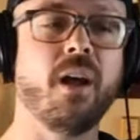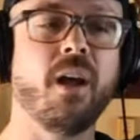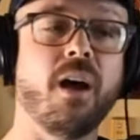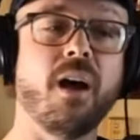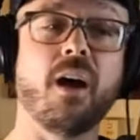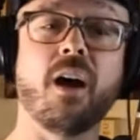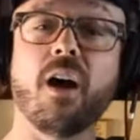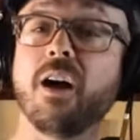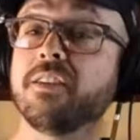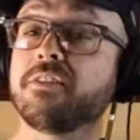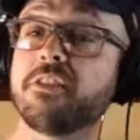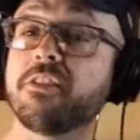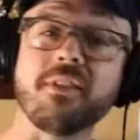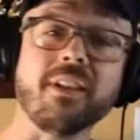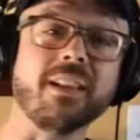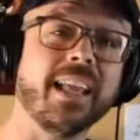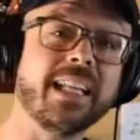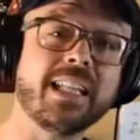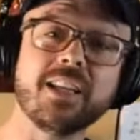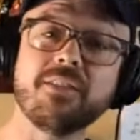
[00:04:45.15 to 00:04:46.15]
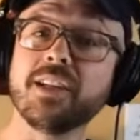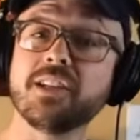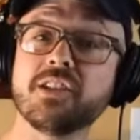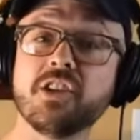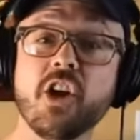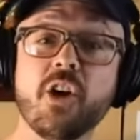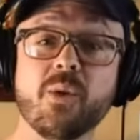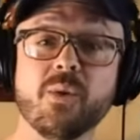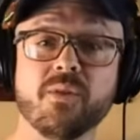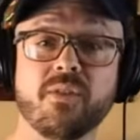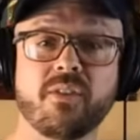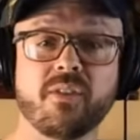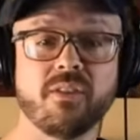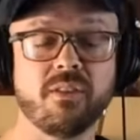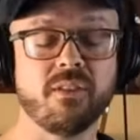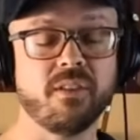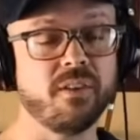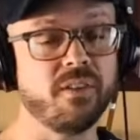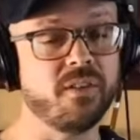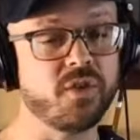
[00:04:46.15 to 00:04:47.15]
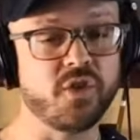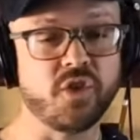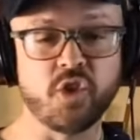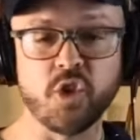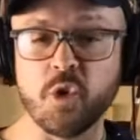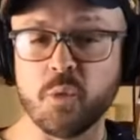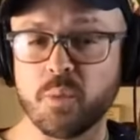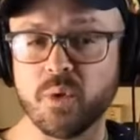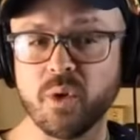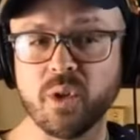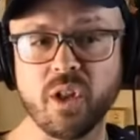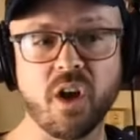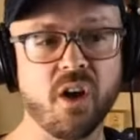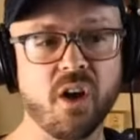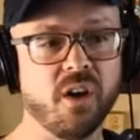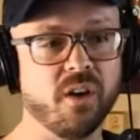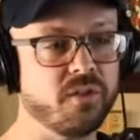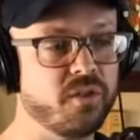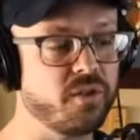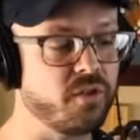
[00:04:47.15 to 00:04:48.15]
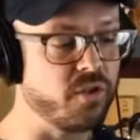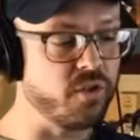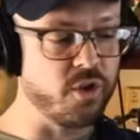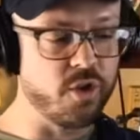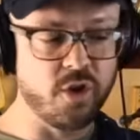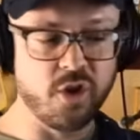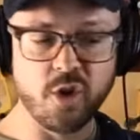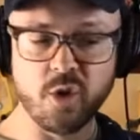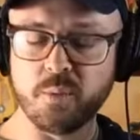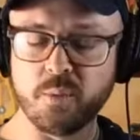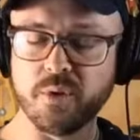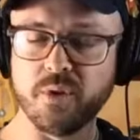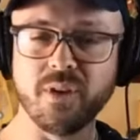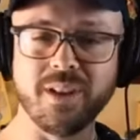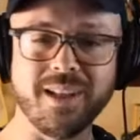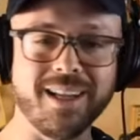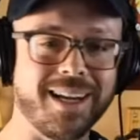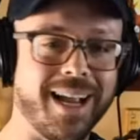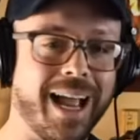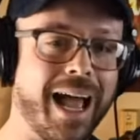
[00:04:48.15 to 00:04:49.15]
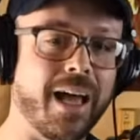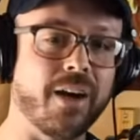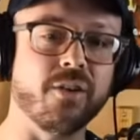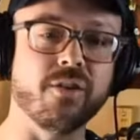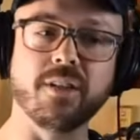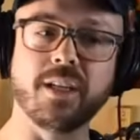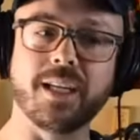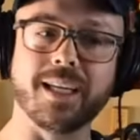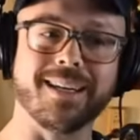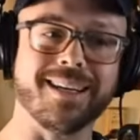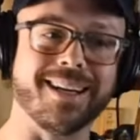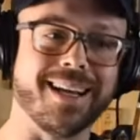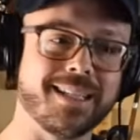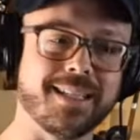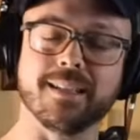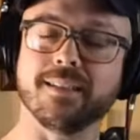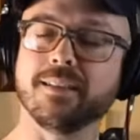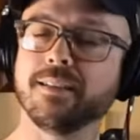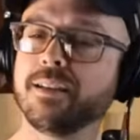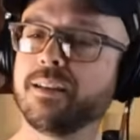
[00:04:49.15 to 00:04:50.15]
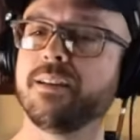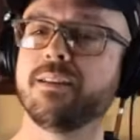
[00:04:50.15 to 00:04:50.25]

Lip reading: Also, the length of his notes, super long, super legato and connected.